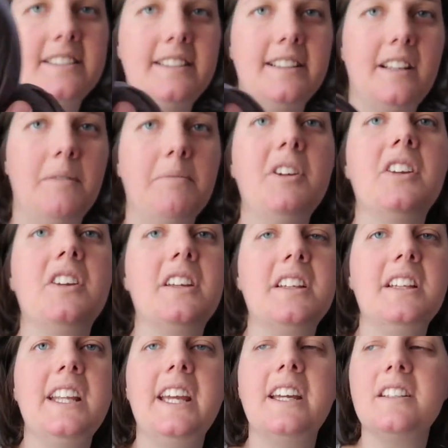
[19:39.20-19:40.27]
that I'm going to
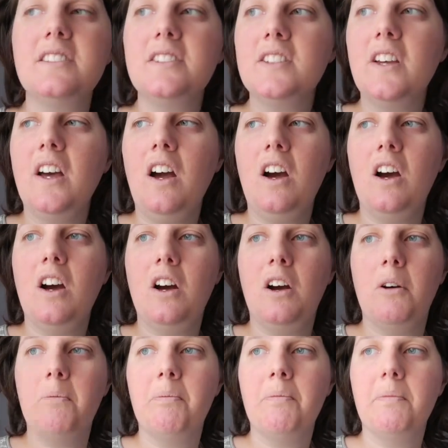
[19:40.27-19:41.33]
knit
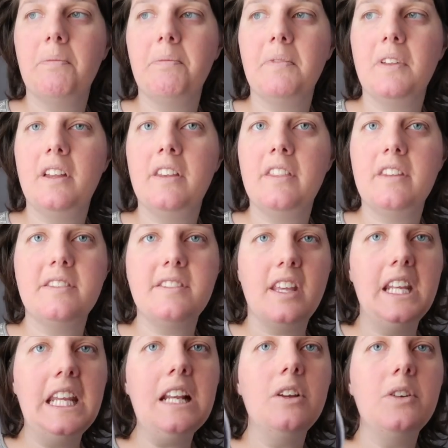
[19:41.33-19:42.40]
the
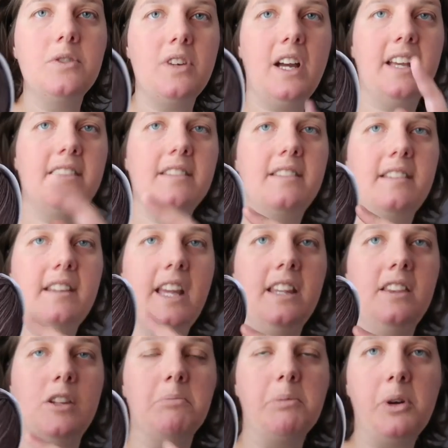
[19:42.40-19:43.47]
Sunny Lou dress
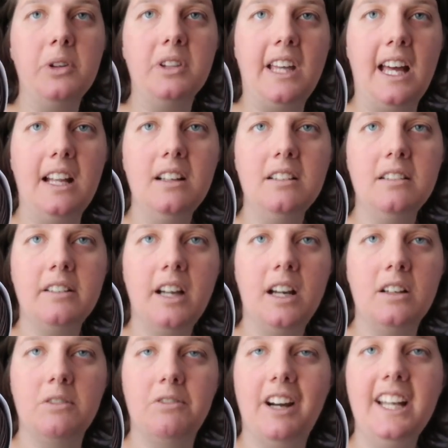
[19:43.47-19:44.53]
in the Prunelle
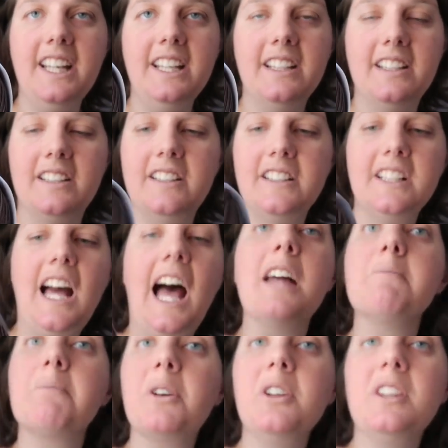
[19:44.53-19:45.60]
colourway,
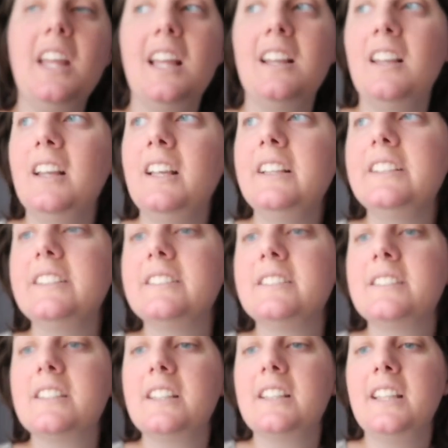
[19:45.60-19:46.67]
and Prunelle
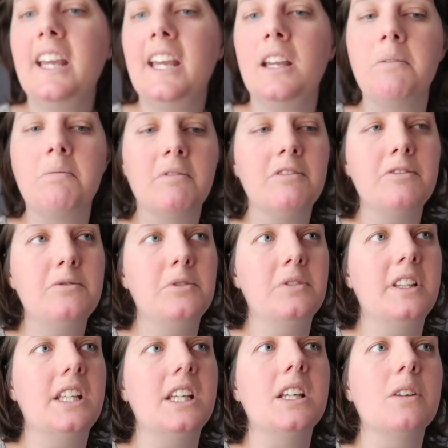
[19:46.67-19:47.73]
is the name for
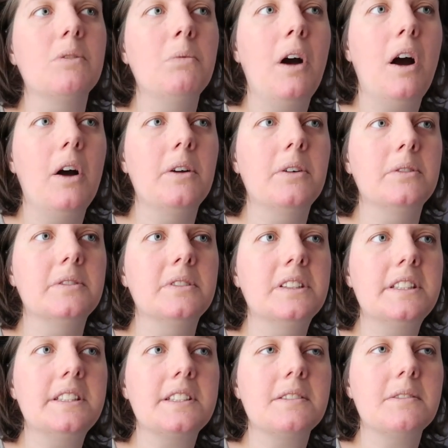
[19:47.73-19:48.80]
the wild
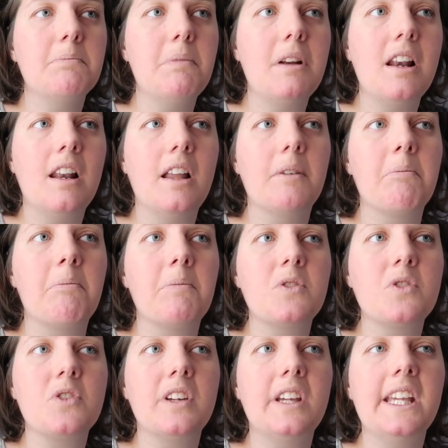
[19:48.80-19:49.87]
plum
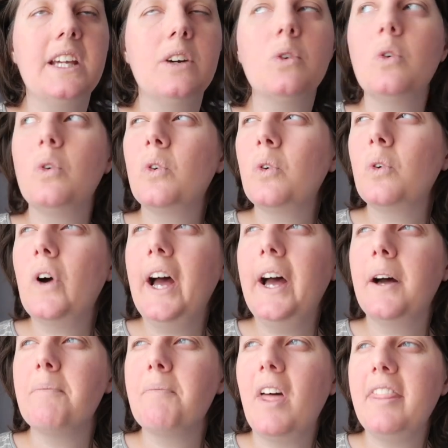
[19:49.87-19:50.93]
tree, or
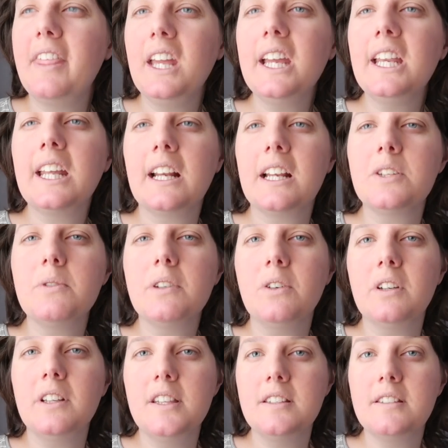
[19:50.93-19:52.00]
I think in English we
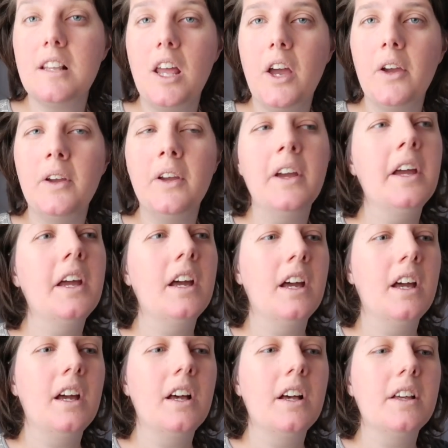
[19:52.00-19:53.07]
call it the
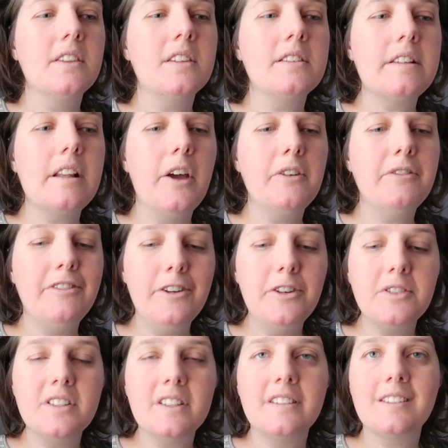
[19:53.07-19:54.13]
slow
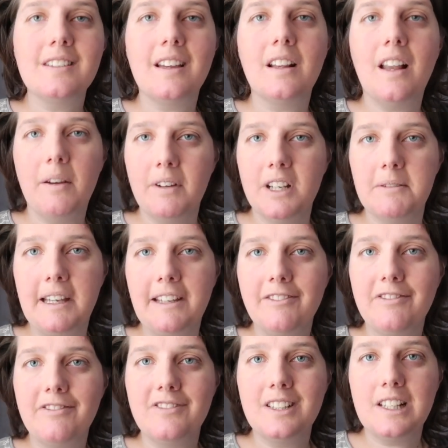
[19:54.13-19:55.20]
fruit, so like when you make
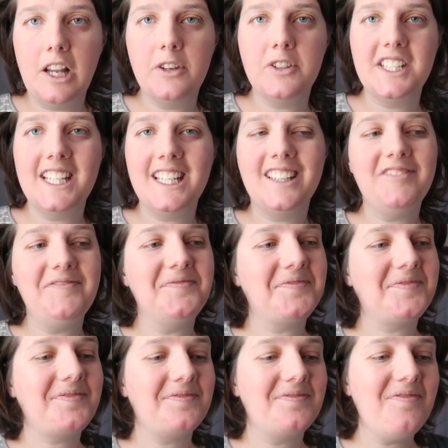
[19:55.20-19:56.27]
sloe gin.
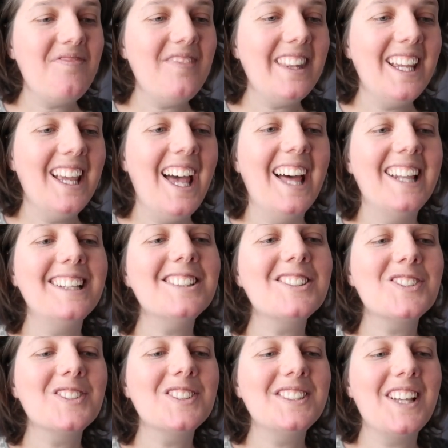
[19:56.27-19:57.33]
And it's
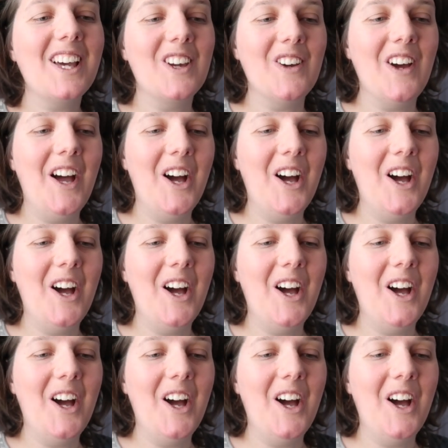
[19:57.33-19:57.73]
also